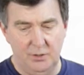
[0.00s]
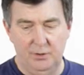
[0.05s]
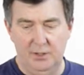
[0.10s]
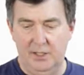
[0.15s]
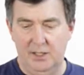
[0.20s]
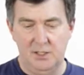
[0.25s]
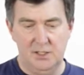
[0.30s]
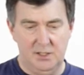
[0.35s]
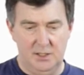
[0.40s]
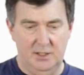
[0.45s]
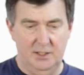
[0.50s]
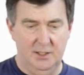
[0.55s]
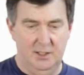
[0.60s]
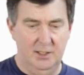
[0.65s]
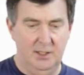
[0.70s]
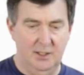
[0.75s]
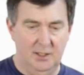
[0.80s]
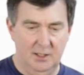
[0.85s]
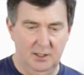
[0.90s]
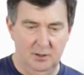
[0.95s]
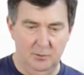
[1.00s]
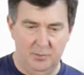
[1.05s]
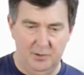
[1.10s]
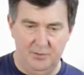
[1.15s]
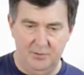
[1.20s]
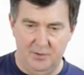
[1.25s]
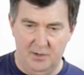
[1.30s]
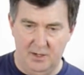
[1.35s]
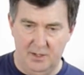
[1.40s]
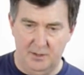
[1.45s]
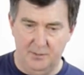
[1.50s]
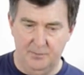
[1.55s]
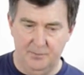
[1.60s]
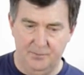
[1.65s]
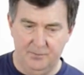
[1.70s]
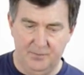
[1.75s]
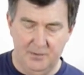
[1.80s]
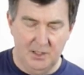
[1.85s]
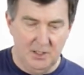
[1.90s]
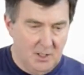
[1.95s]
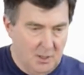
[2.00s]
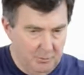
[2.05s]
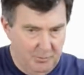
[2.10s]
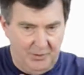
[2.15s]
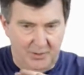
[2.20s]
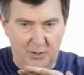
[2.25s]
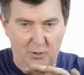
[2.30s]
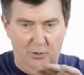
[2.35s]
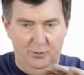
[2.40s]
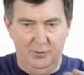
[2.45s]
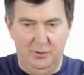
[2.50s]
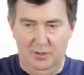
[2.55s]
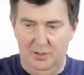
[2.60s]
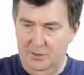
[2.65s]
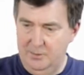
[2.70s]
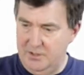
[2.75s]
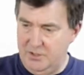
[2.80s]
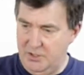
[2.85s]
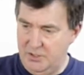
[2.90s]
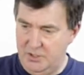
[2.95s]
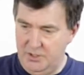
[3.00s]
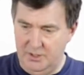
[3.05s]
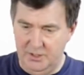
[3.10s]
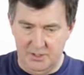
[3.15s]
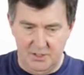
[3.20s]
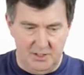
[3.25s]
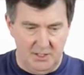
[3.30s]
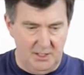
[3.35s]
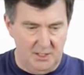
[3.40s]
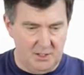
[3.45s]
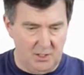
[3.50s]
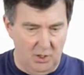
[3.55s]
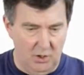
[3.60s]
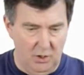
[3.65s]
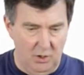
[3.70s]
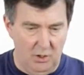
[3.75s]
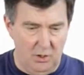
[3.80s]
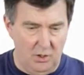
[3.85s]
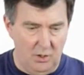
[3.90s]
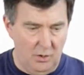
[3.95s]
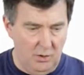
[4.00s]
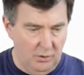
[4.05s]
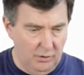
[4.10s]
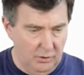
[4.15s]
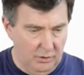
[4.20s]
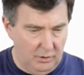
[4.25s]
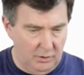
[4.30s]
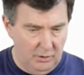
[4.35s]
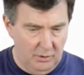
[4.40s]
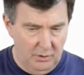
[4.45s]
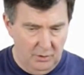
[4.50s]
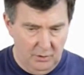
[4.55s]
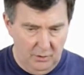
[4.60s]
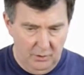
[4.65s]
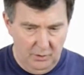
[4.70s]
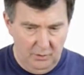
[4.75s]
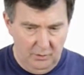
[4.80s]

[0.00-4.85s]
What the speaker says: 2 years, it'll be fine. But the overall image, as you can see, is a long,